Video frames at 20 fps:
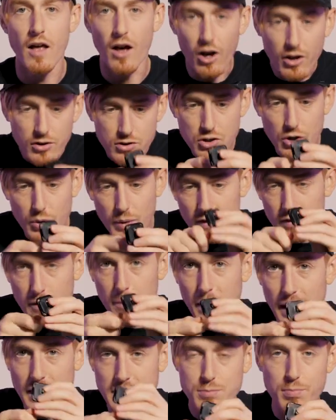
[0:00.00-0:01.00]
undoing the
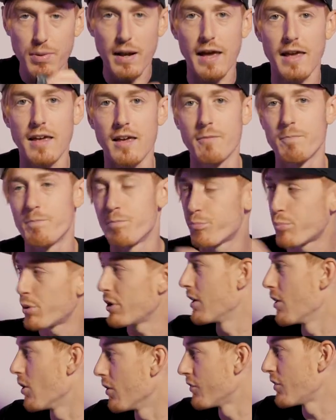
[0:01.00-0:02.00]
base plate and
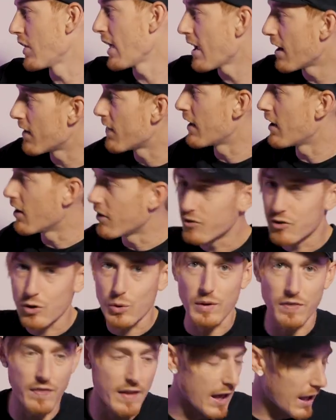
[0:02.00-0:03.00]
putting it onto here and then
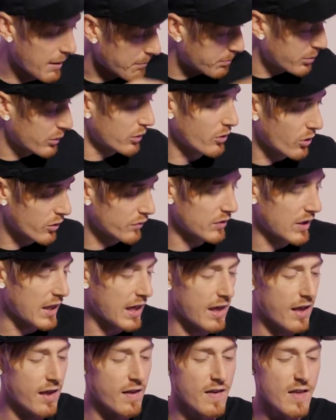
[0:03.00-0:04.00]
undoing that and putting it onto
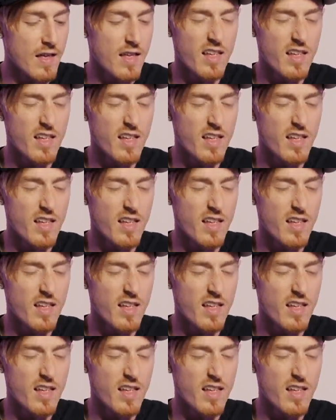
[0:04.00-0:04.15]
here.